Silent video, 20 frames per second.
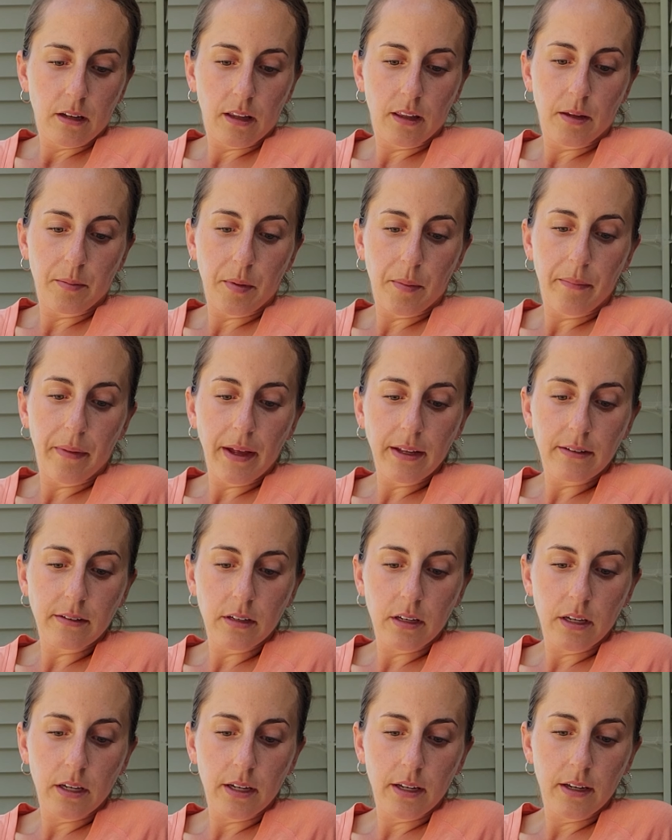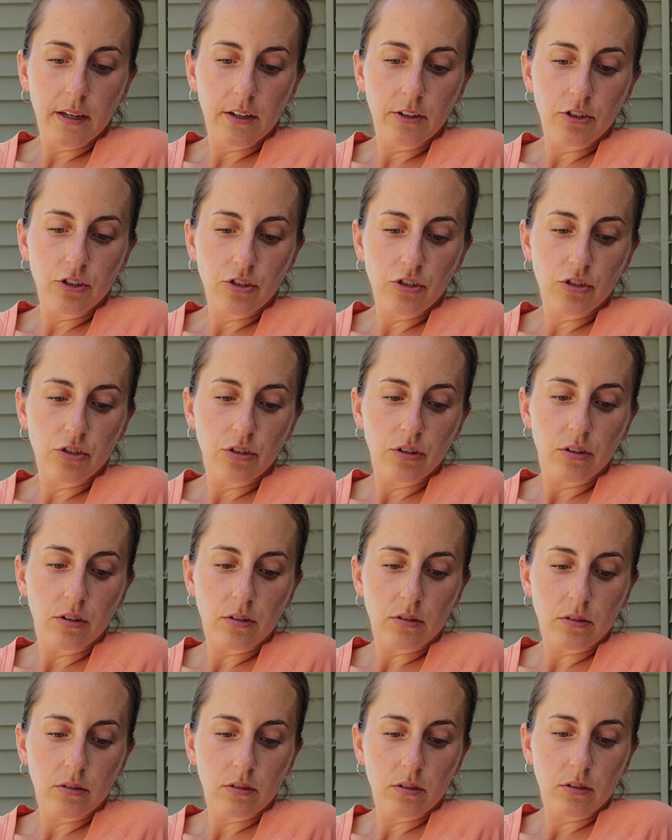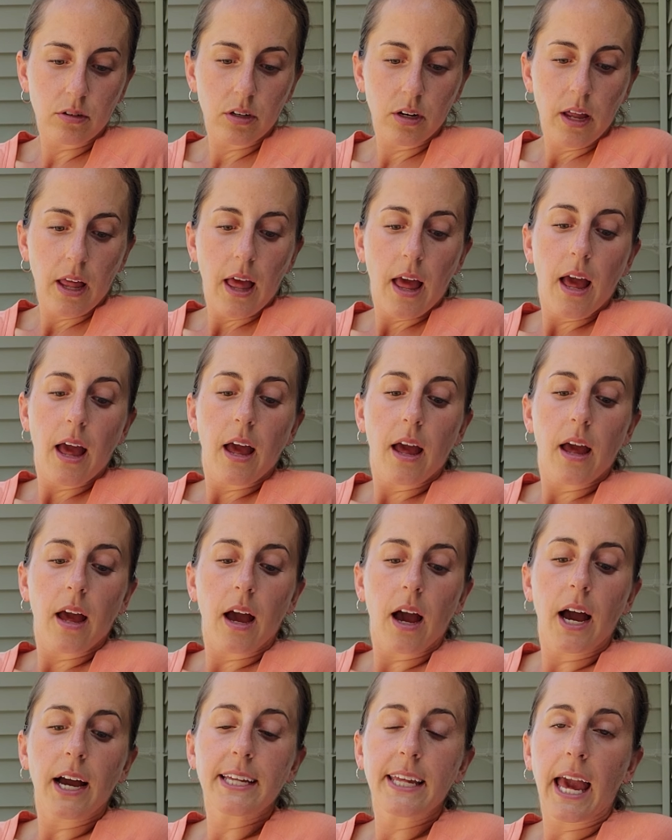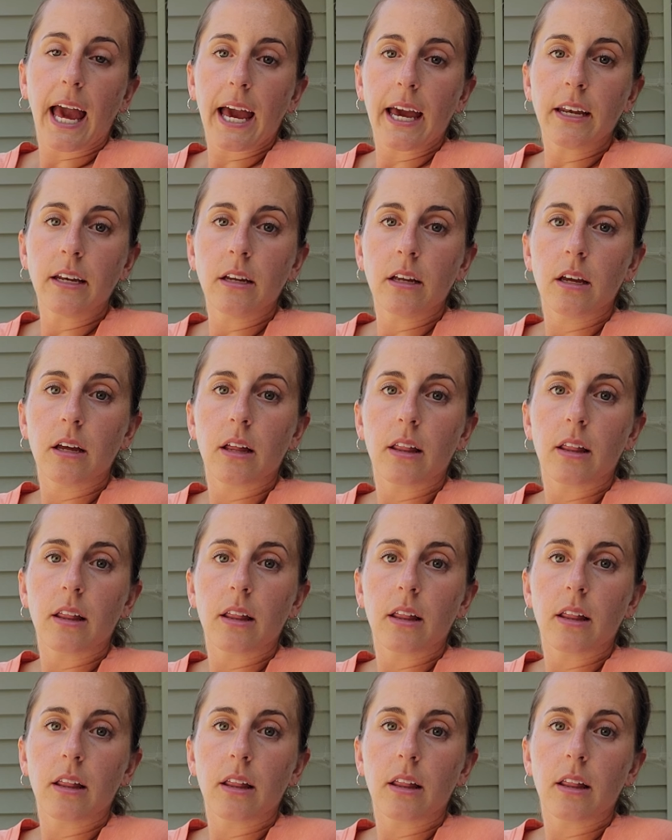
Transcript: them a message. Again,